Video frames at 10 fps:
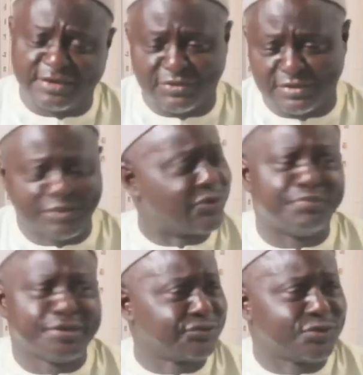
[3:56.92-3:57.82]
There
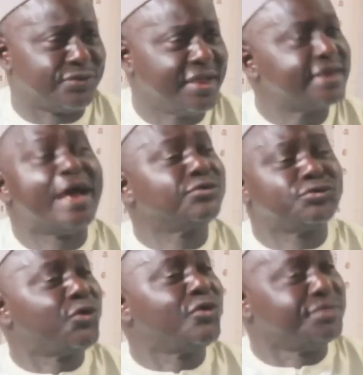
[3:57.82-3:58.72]

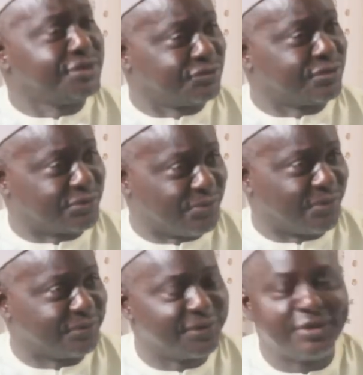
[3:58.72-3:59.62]
was no competition
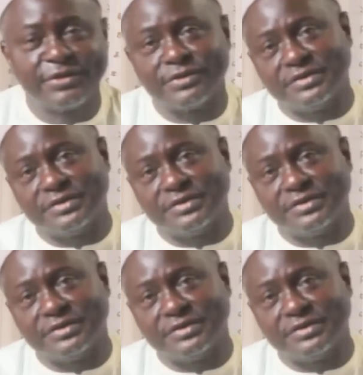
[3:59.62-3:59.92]
at all